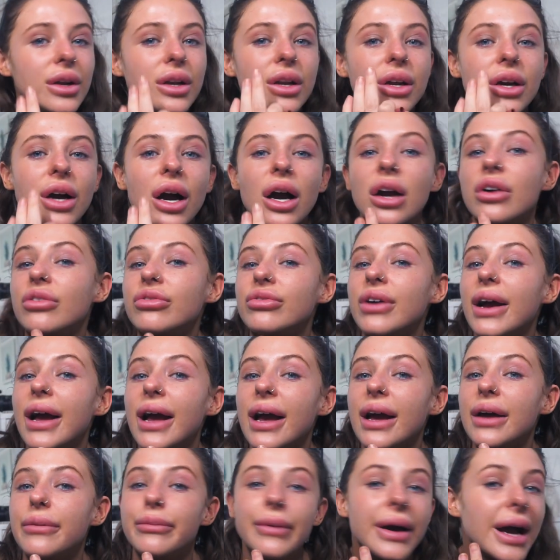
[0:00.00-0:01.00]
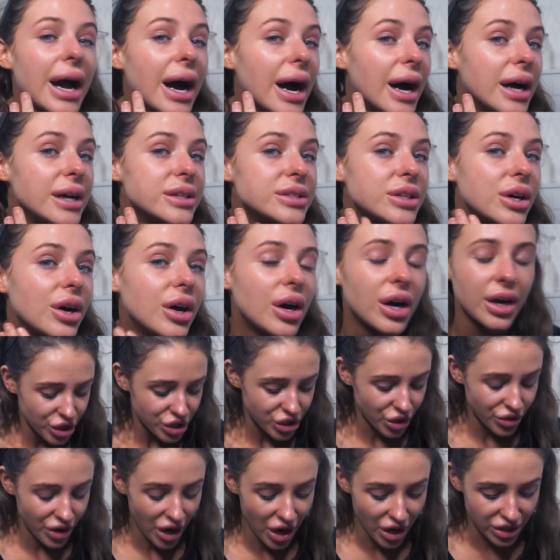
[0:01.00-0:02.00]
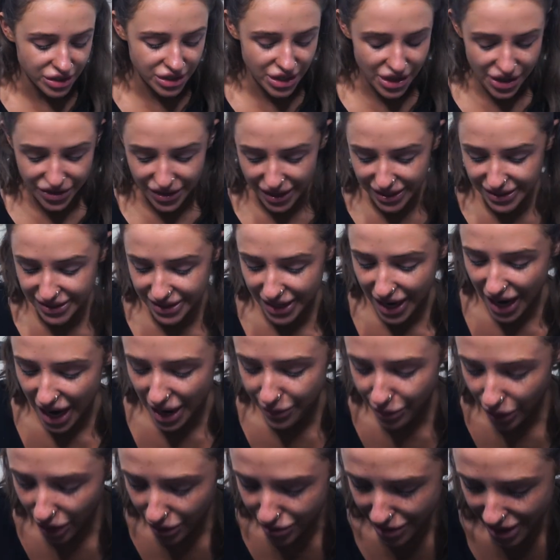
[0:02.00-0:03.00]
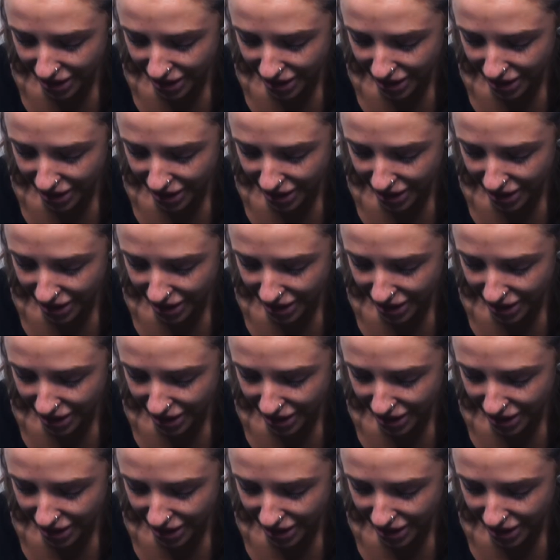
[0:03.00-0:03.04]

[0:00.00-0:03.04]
Look how red my eyes are. So now onto the things that I bought